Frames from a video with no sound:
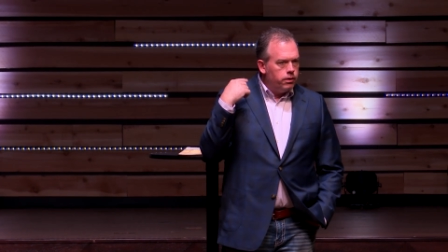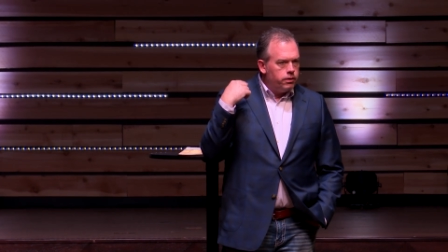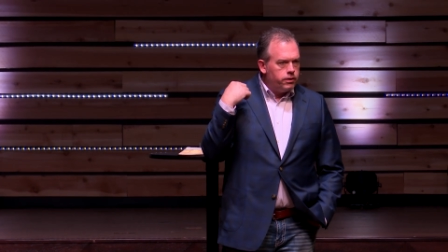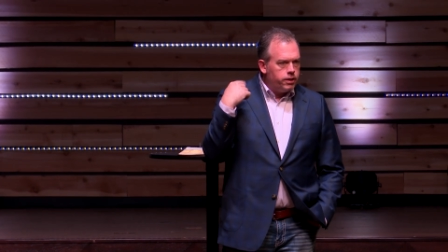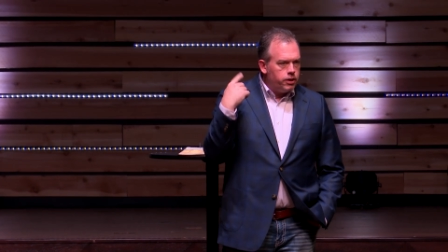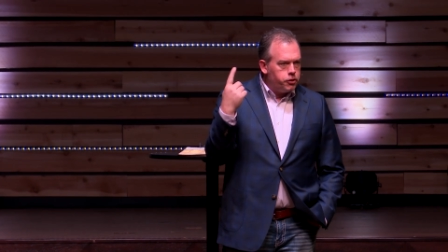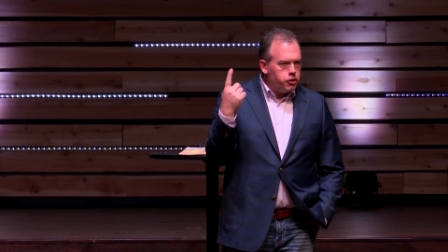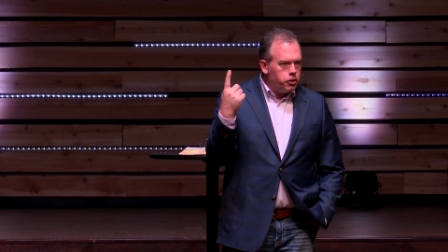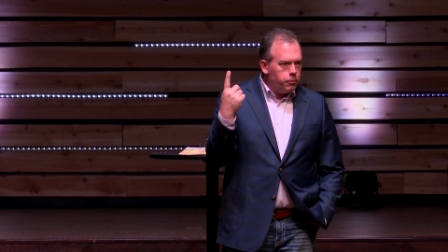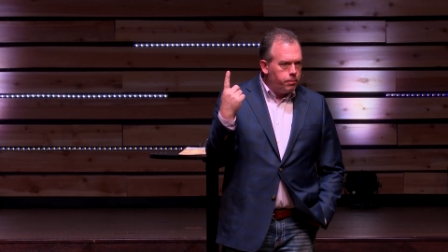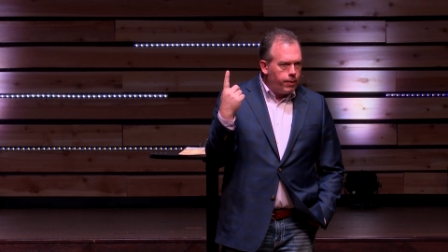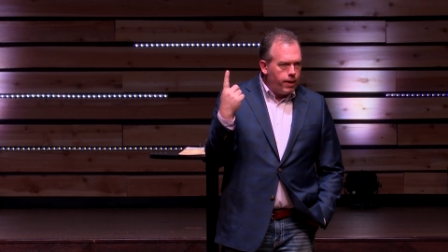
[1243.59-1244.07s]

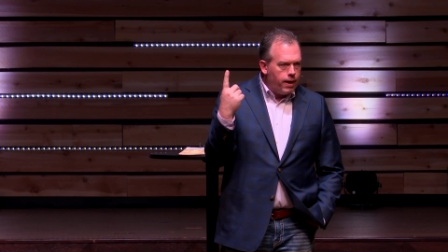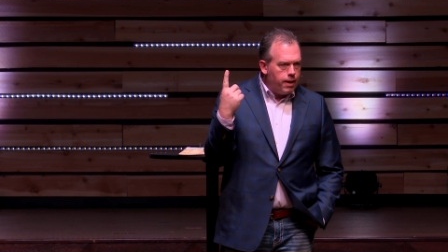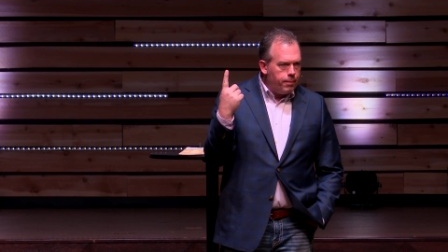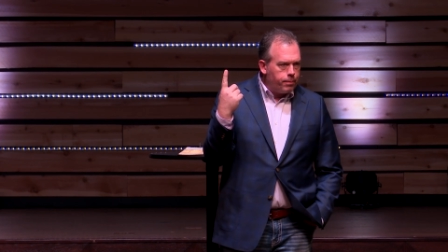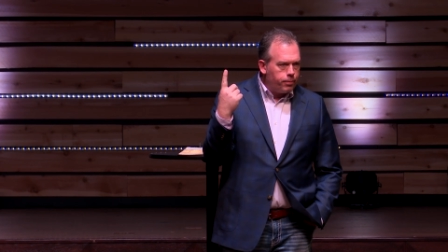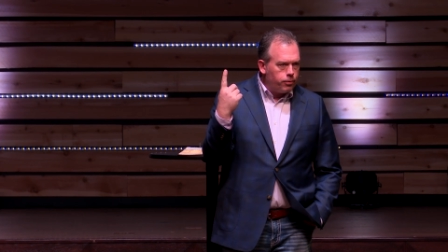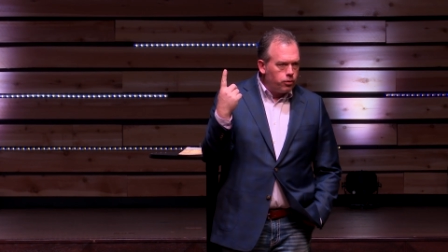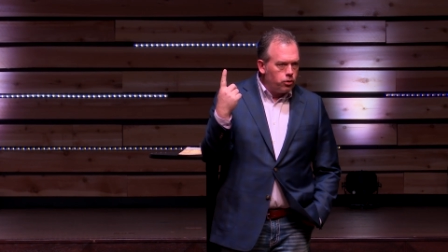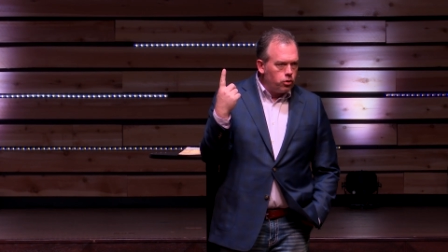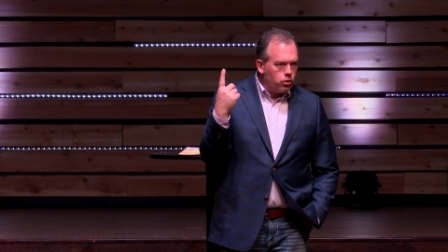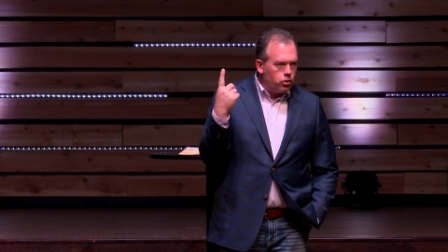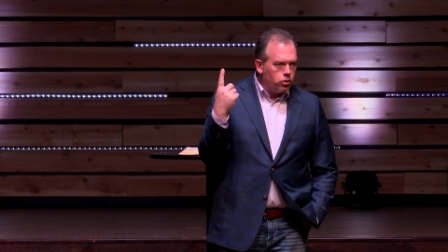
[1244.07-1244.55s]
tissue
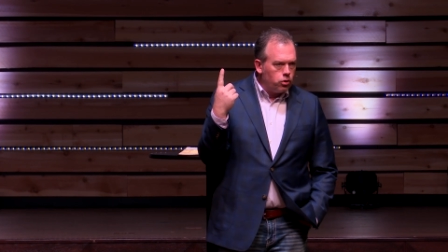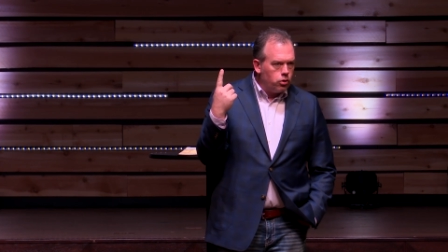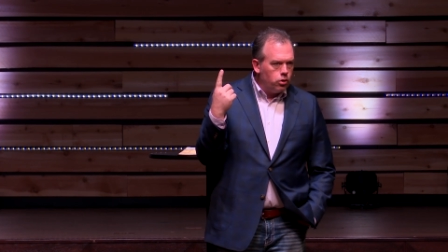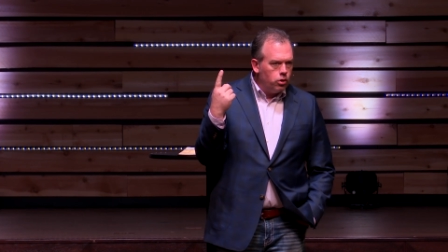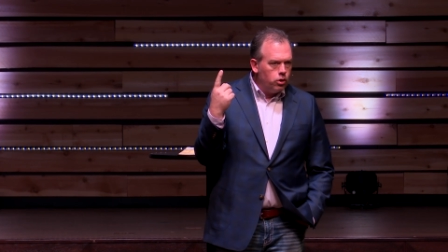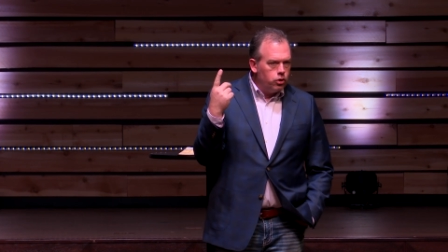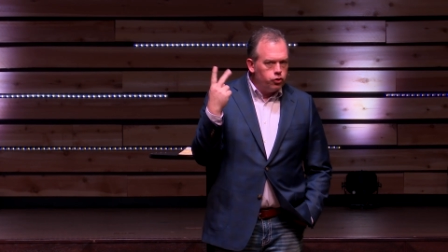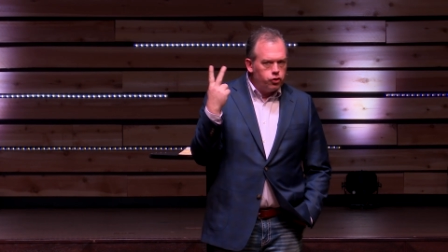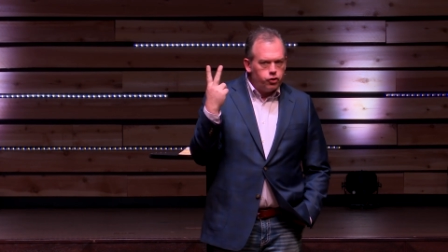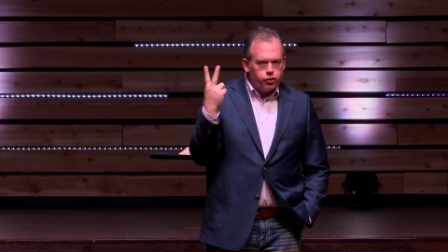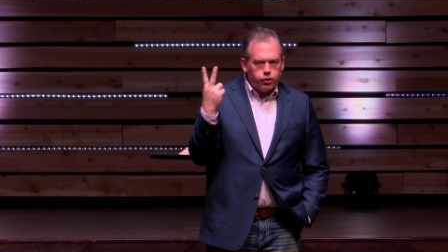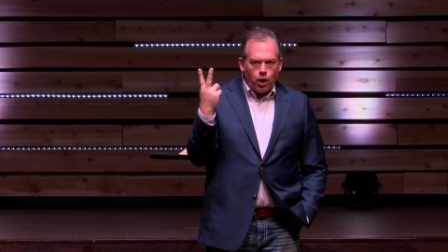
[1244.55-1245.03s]

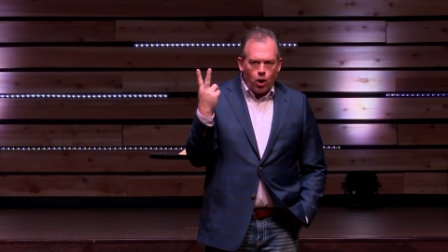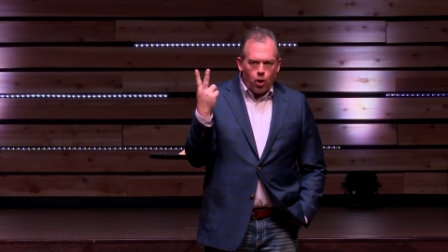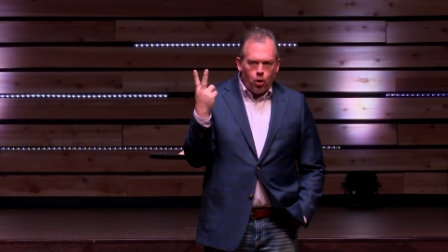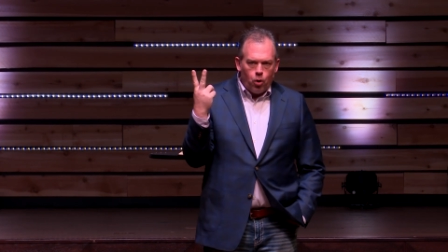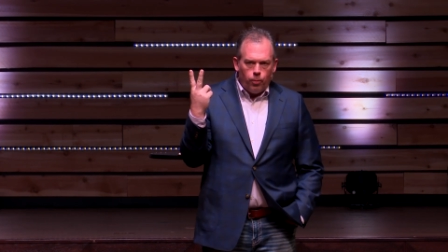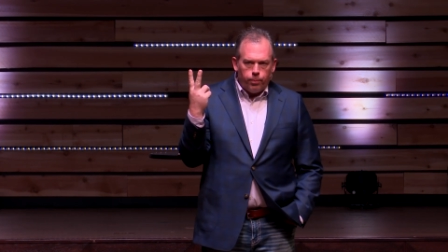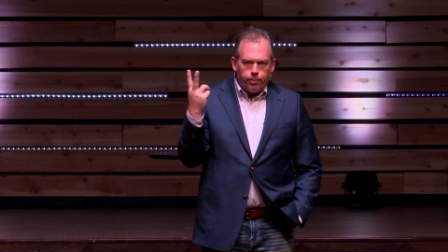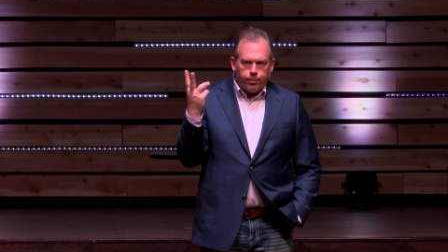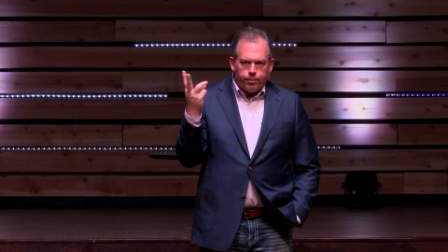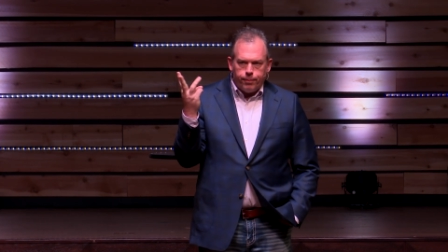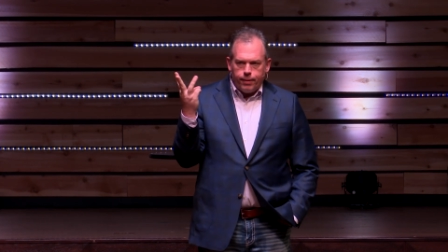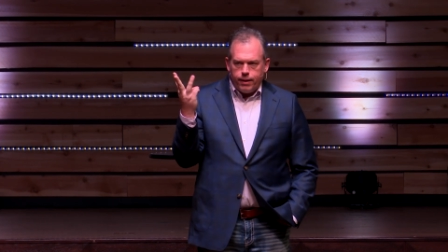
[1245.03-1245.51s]
paper,
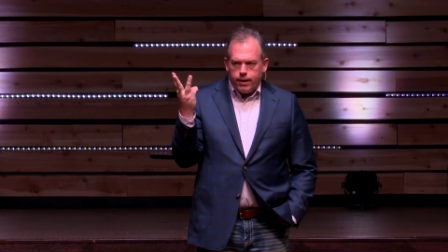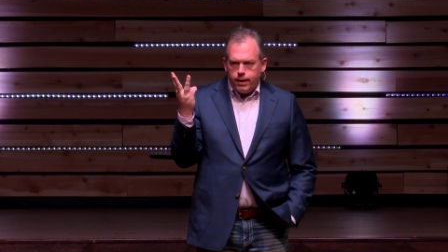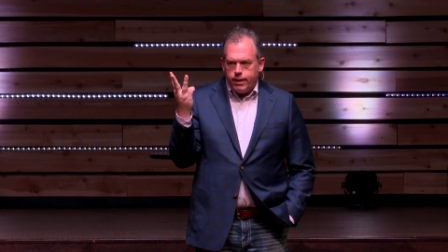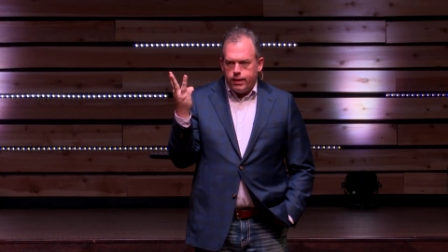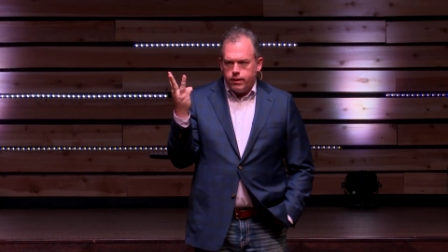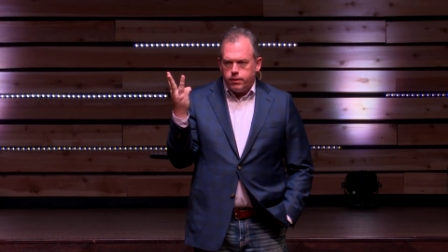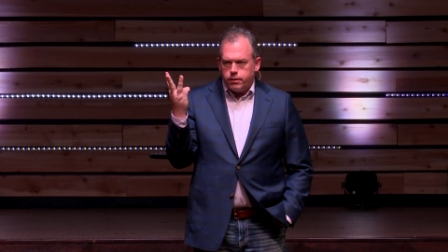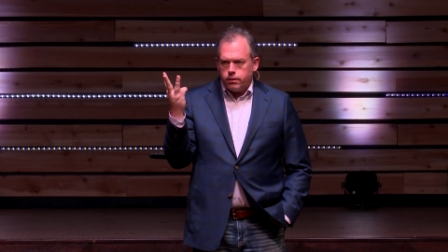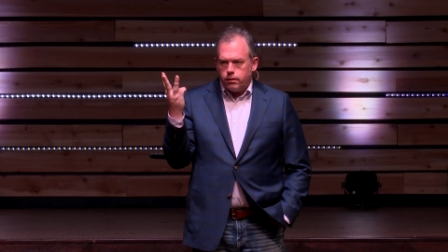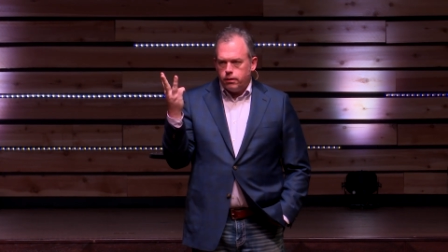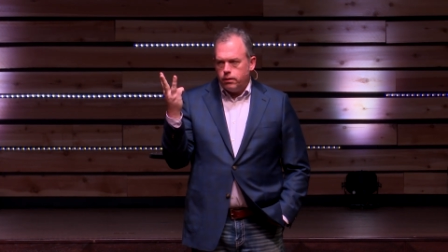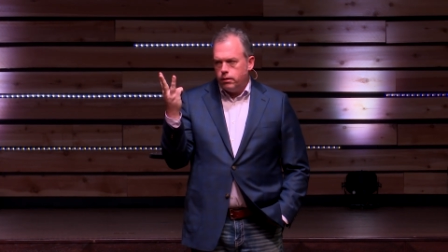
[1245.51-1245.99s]
soap,
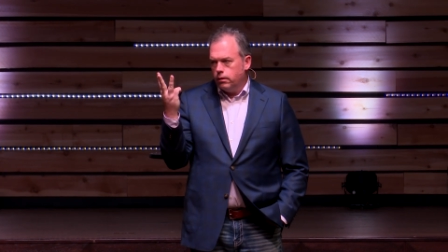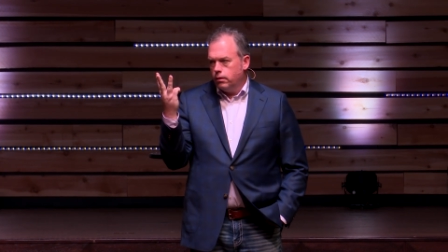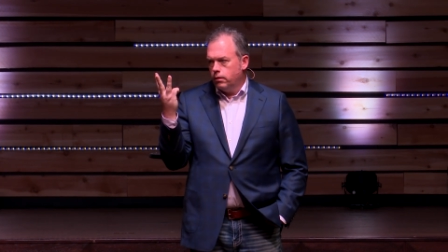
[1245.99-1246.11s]
meat,